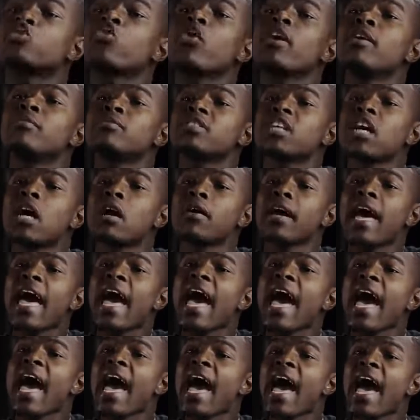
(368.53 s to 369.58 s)
Then the screams
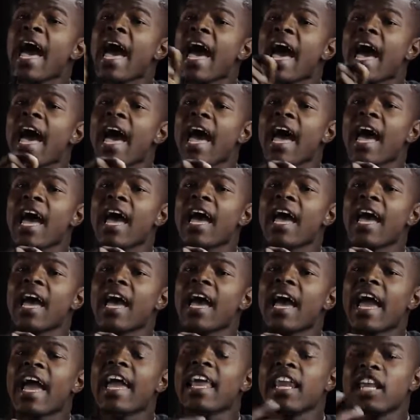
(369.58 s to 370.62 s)
come, ah,
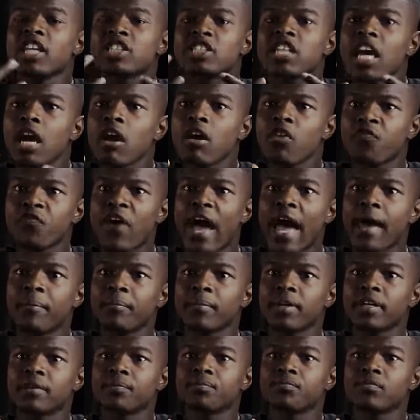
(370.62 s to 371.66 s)
and it
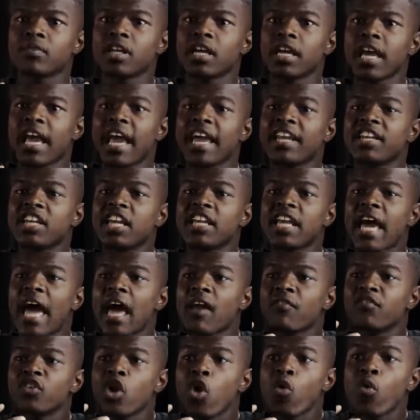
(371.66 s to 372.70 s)
terrified me. And
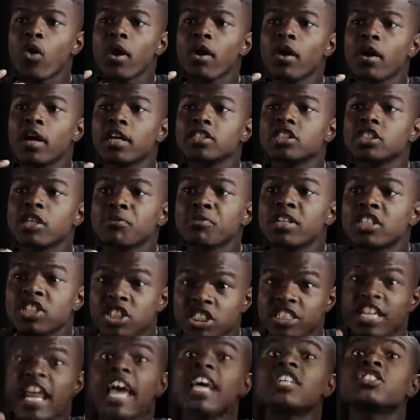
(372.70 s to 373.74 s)
then out of nowhere,
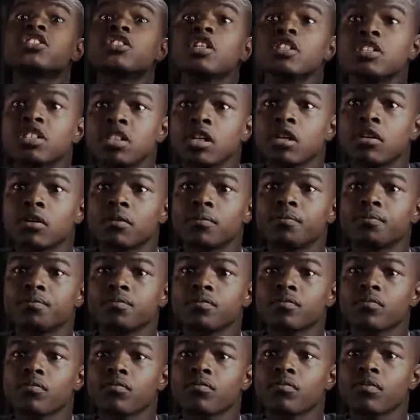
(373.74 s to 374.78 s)
something snatched us up.
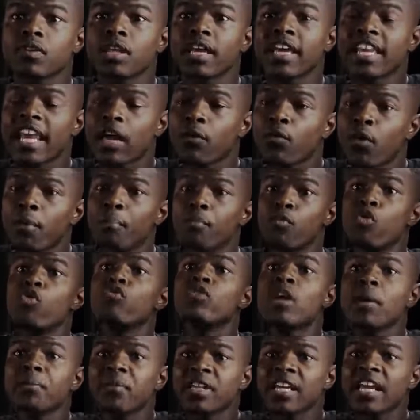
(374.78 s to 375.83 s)
And like we
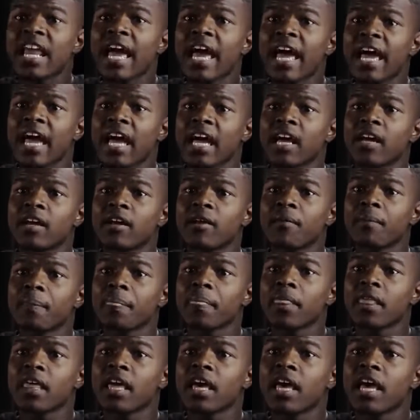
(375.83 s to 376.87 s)
moved up the line.
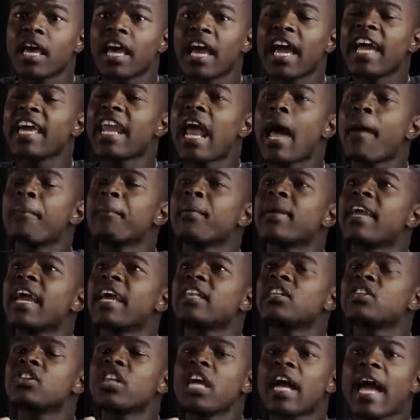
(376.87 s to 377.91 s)
And I
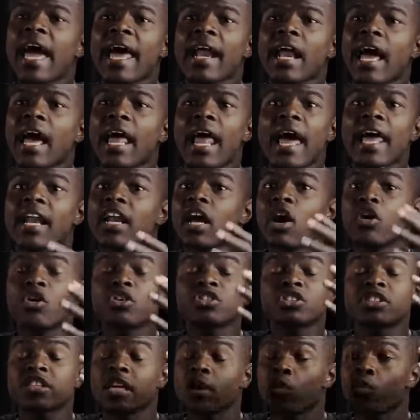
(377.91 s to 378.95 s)
began to think, I, I
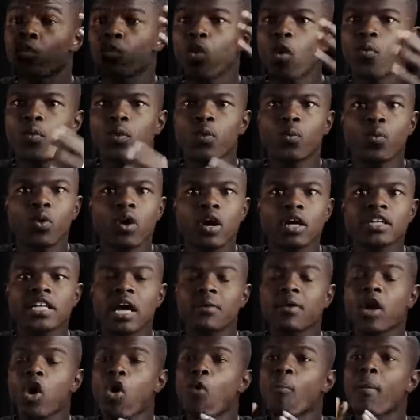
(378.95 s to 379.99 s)
didn't understand where we
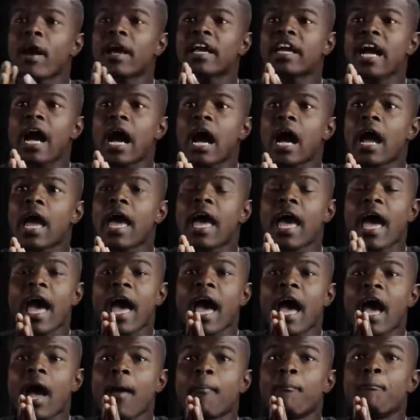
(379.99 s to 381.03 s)
was. I'm like, oh my God,
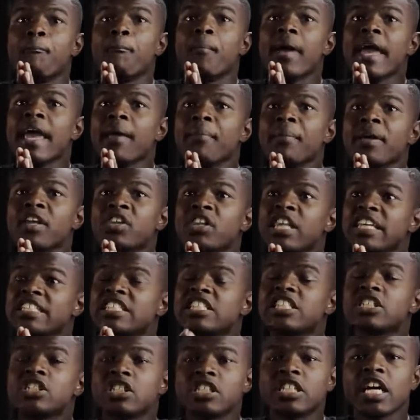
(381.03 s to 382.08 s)
maybe
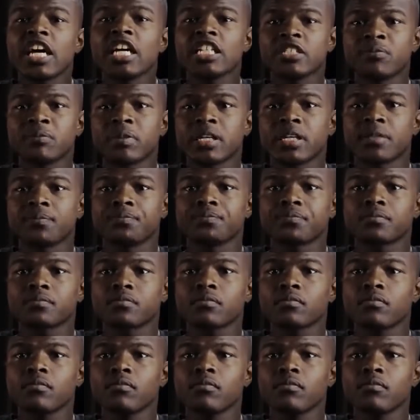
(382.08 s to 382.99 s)
this is judgment.